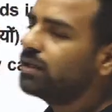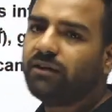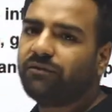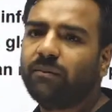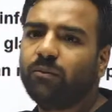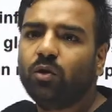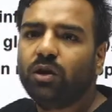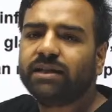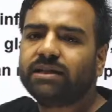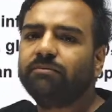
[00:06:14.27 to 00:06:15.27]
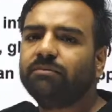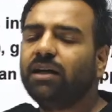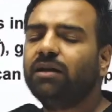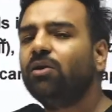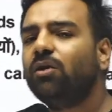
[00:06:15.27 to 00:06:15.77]
If I am holding
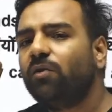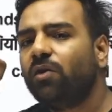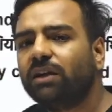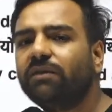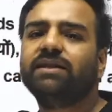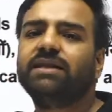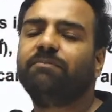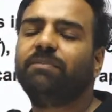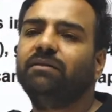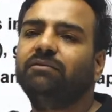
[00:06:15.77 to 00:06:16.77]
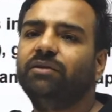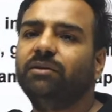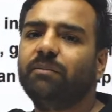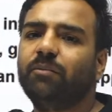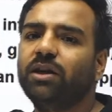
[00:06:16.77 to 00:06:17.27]
something or whatever is happening with
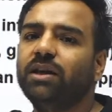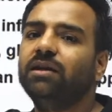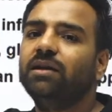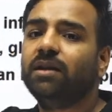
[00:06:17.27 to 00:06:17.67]
my body,